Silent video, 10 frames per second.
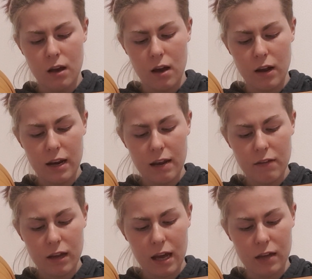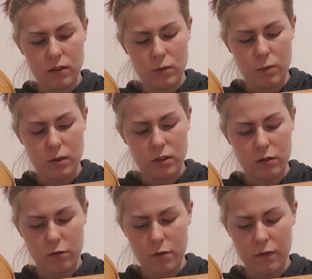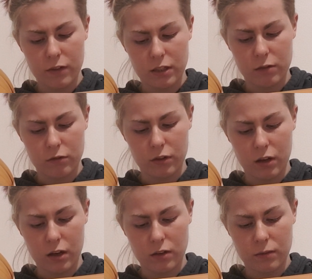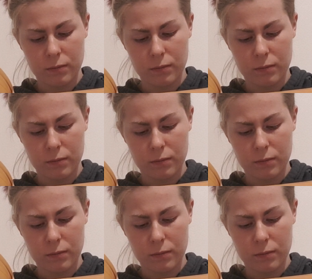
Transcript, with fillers: And I never can talk as the Crawford children could.